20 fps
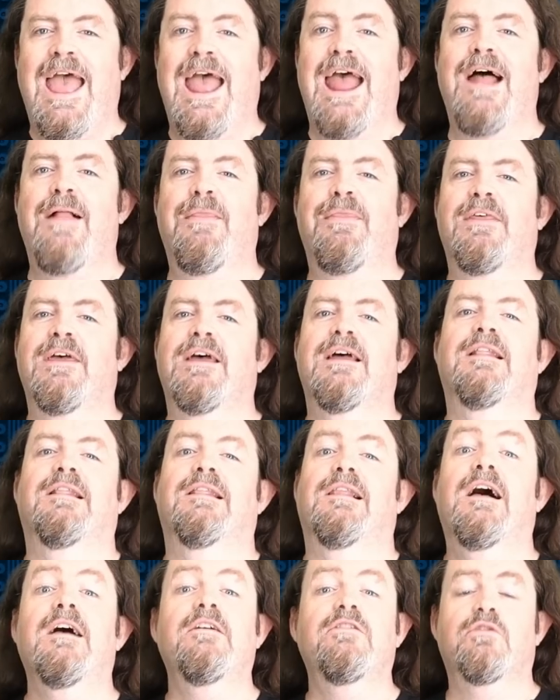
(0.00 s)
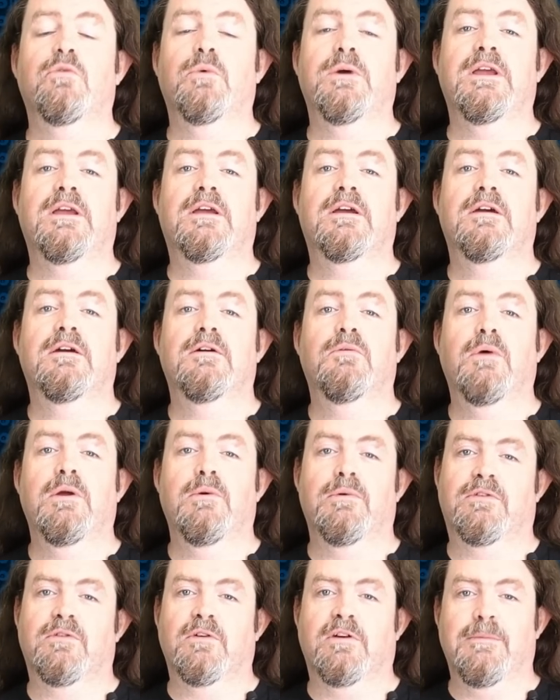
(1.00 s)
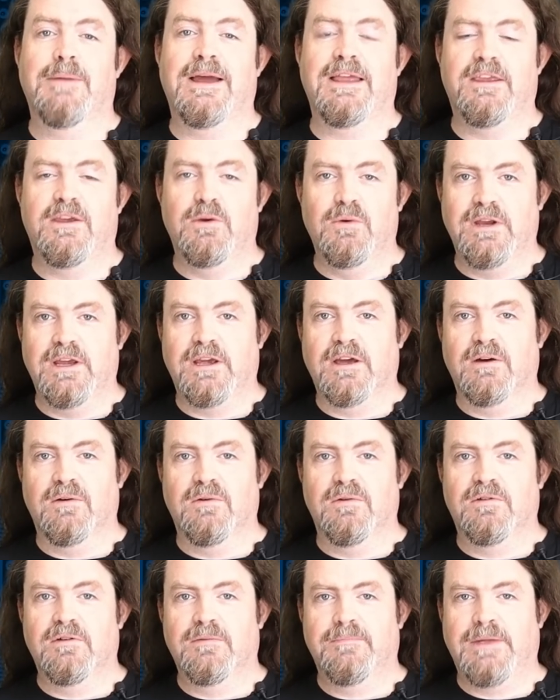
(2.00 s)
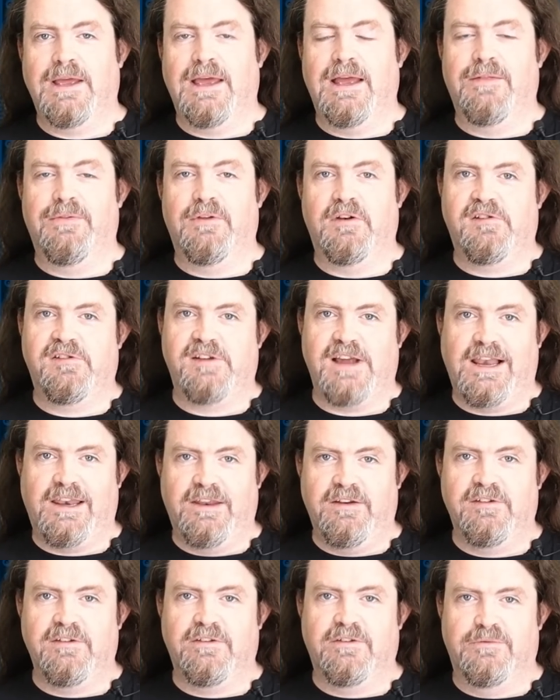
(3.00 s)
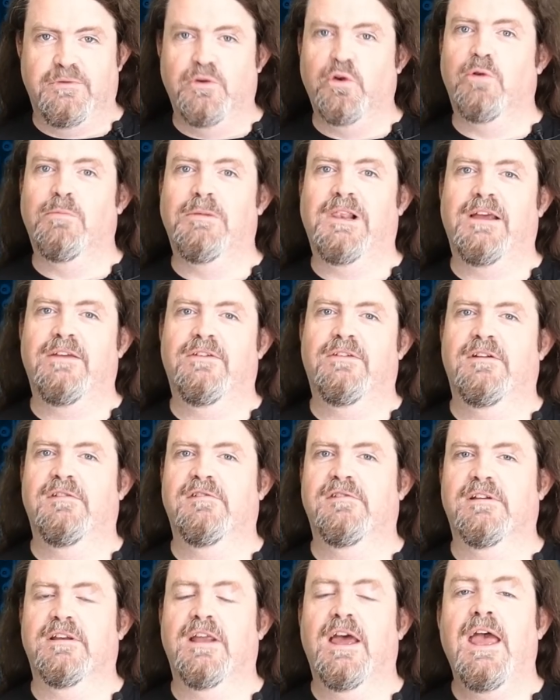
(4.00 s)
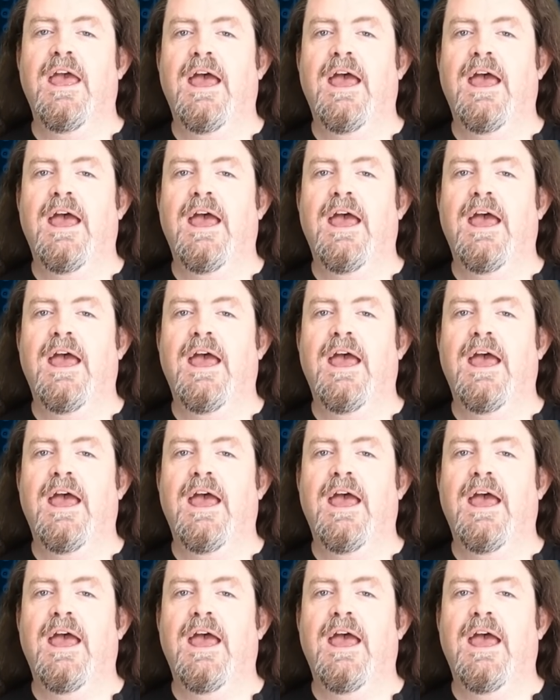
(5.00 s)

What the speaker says: And then last week, we were talking about Unicode and the challenges of normalization.